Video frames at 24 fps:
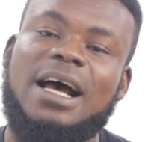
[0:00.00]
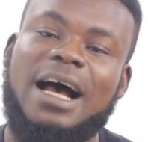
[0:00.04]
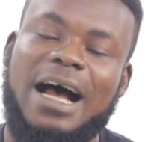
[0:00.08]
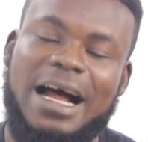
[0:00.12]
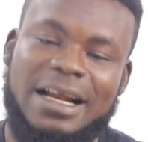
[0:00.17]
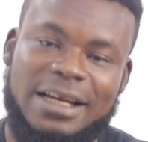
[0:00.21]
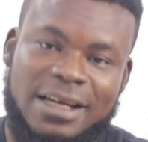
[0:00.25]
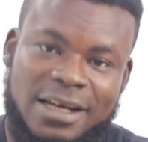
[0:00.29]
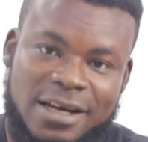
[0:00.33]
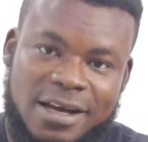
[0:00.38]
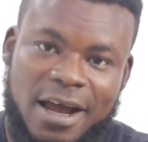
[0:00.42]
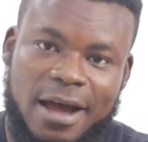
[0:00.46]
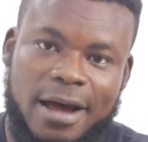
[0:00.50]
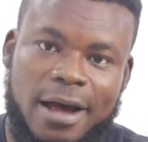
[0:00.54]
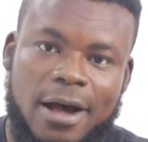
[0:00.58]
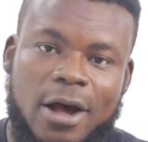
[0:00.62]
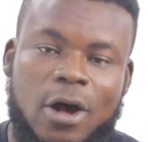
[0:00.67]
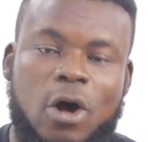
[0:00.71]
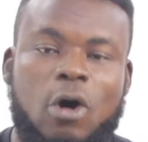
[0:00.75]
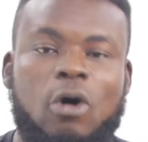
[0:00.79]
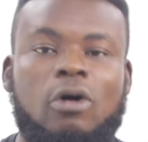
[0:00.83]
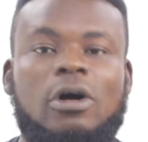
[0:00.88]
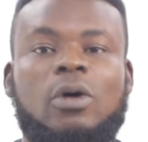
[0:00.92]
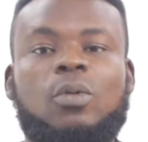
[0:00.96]
and here
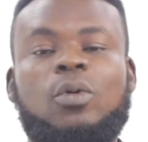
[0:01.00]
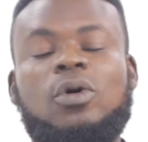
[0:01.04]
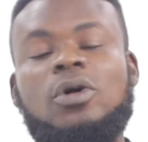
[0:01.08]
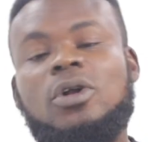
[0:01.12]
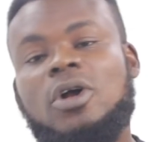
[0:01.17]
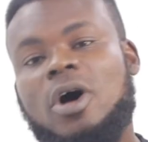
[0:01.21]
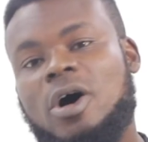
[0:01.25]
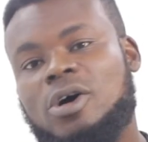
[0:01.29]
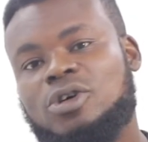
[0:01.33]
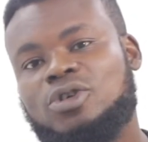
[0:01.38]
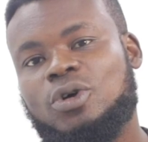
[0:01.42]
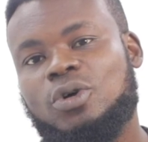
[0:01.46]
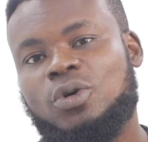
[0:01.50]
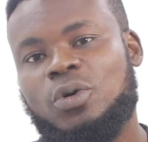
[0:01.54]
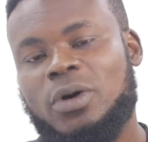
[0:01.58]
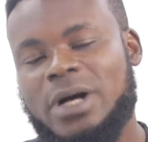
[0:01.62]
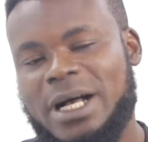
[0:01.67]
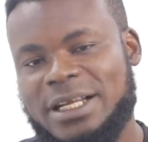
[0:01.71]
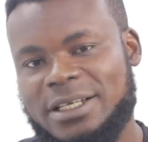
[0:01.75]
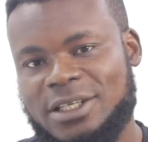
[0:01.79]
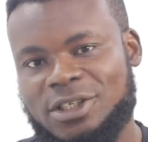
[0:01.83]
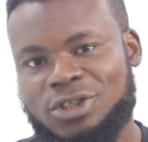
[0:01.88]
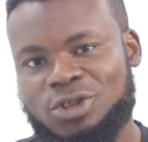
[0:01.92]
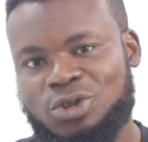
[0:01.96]
we will also look
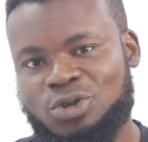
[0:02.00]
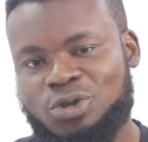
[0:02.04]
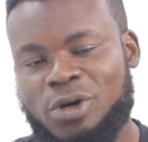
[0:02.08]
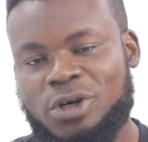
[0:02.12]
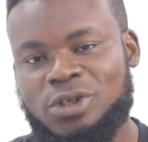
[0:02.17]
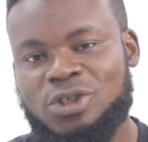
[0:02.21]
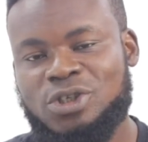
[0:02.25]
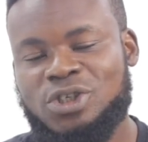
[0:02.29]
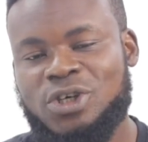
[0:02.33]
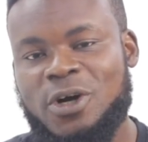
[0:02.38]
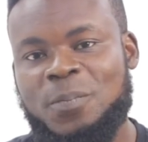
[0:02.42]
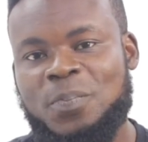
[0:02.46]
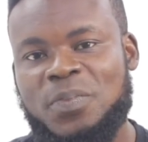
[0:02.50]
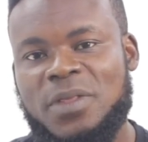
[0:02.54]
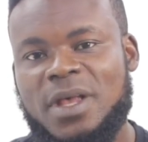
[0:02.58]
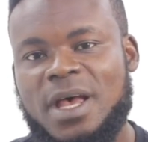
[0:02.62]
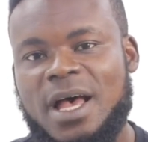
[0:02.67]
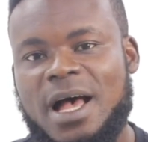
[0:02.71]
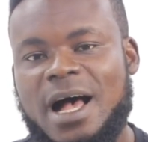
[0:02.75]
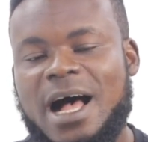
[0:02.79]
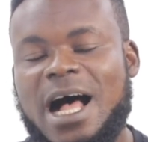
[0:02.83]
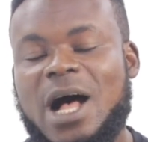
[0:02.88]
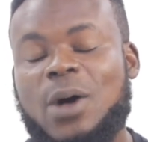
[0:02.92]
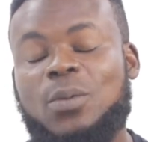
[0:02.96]
at the structure
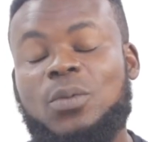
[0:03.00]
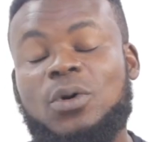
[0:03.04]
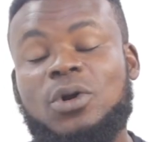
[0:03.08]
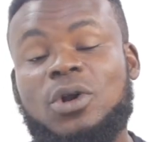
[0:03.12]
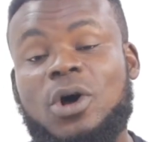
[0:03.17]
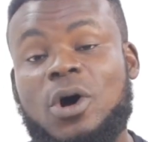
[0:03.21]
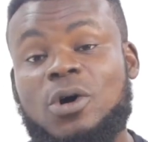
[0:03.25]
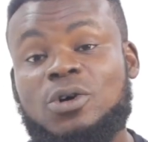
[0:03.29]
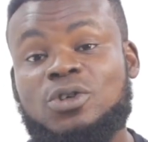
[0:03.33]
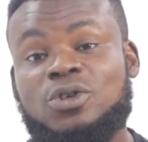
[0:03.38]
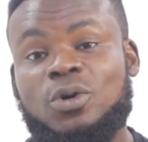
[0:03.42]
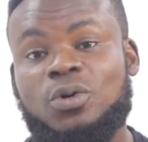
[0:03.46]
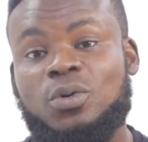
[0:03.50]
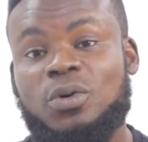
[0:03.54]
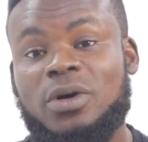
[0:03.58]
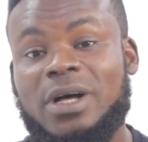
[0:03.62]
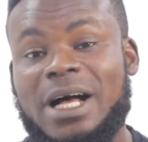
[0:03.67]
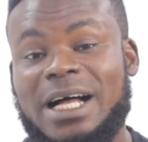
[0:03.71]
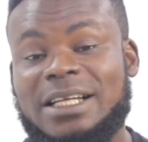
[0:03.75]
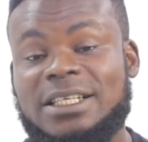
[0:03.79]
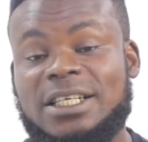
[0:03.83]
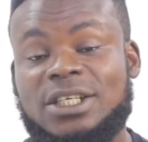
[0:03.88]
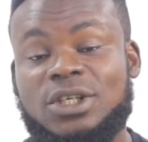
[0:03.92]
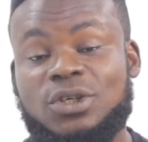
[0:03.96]
and we'll also look
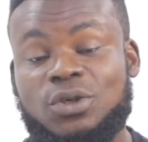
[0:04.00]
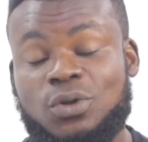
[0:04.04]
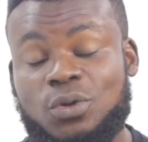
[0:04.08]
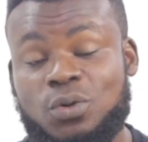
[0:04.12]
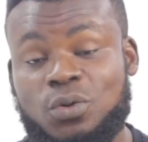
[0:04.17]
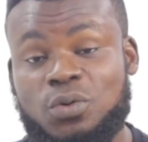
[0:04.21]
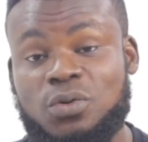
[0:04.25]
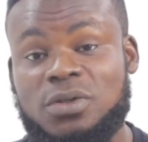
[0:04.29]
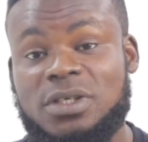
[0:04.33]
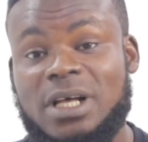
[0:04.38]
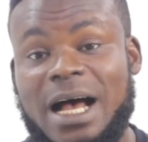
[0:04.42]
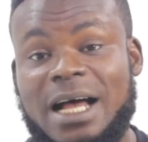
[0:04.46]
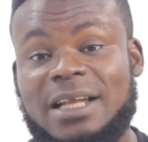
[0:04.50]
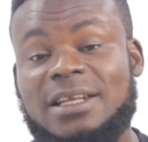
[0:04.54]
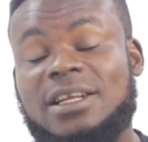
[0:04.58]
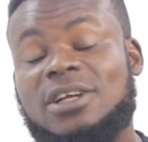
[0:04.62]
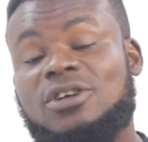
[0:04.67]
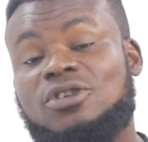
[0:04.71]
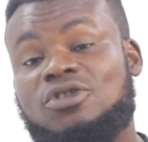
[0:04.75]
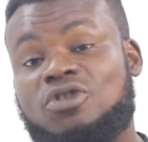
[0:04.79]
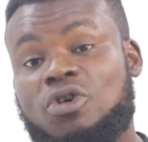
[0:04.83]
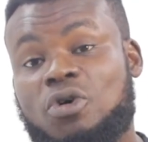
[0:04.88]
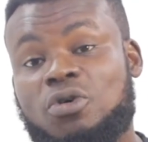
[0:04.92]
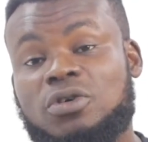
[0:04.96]
at the do's and
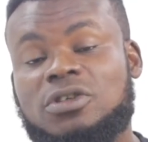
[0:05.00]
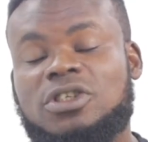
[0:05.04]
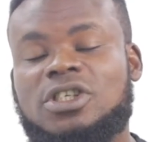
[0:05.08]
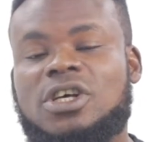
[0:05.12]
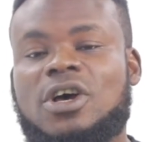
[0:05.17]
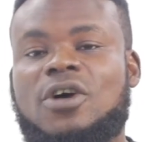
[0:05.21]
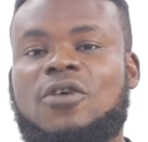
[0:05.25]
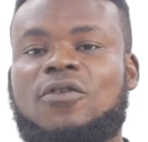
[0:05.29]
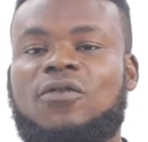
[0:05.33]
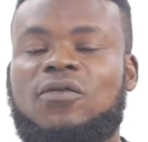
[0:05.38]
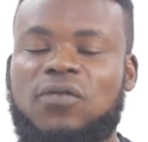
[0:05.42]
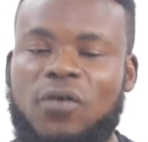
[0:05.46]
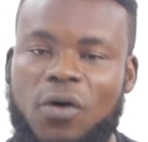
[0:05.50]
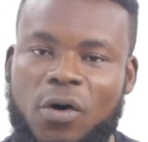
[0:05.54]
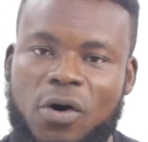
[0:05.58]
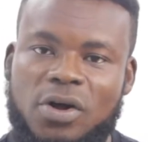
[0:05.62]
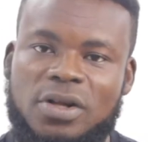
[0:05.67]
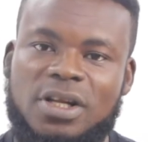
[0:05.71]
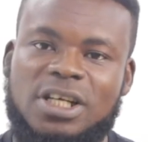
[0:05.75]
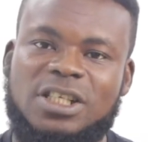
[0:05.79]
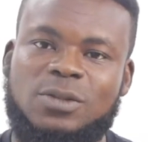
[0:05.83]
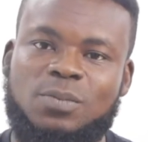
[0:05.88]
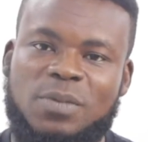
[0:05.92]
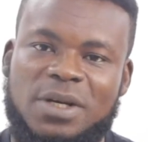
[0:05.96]
the don'ts
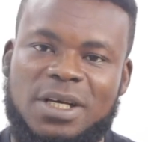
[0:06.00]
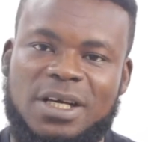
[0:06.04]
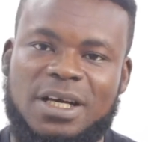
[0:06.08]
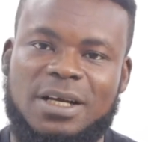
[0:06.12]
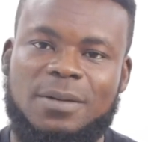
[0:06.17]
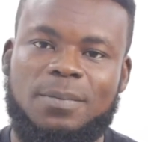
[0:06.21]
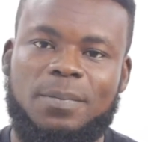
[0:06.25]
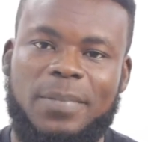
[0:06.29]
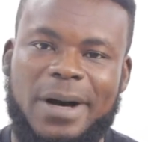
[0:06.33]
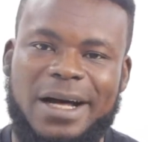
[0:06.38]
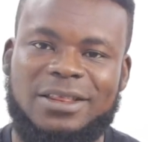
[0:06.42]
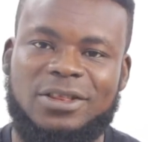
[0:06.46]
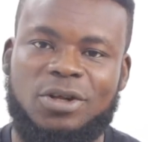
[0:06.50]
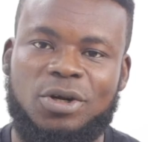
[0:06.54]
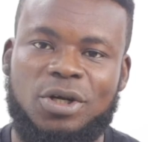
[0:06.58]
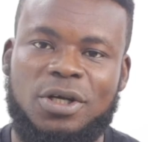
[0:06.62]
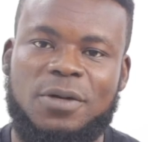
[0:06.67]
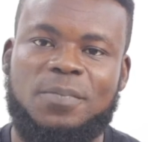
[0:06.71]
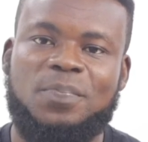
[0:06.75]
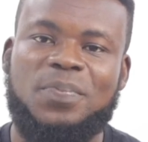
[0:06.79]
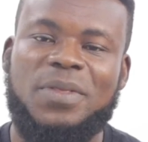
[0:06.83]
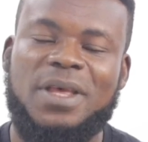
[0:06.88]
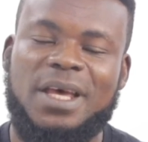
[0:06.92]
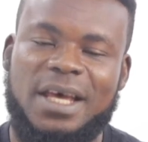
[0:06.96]
for the speaking part
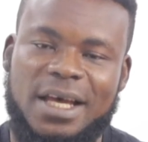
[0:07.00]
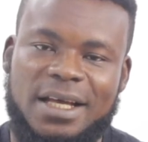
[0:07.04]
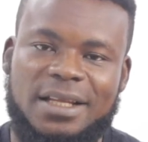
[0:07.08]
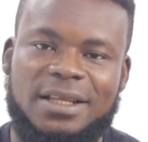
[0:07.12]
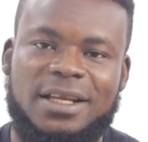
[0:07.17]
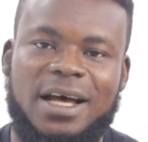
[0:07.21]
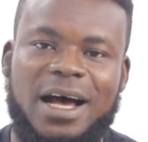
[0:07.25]
3 in the